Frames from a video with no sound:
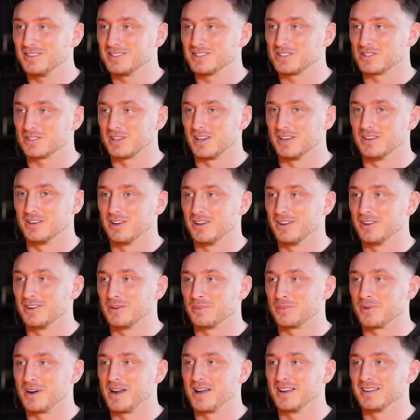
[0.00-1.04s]
It's just mm-hmm. like, look, I own a
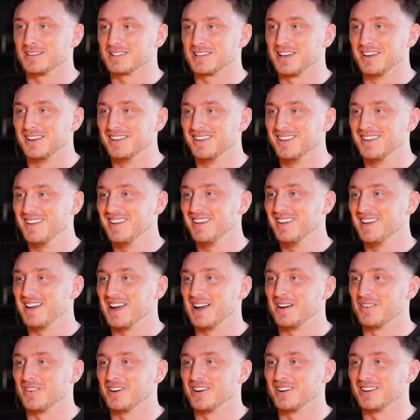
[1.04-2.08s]
brand,
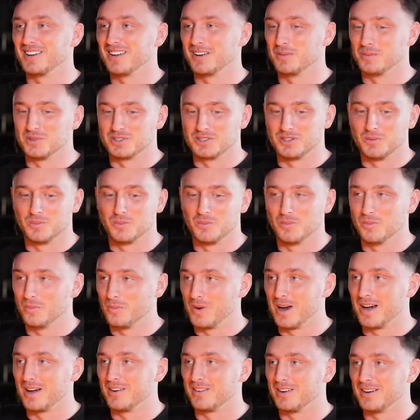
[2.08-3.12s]
Hera, like, would you
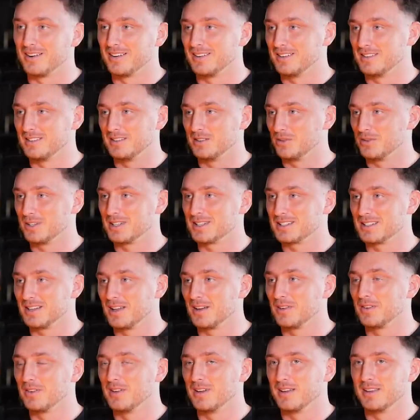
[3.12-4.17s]
wear it and all this stuff?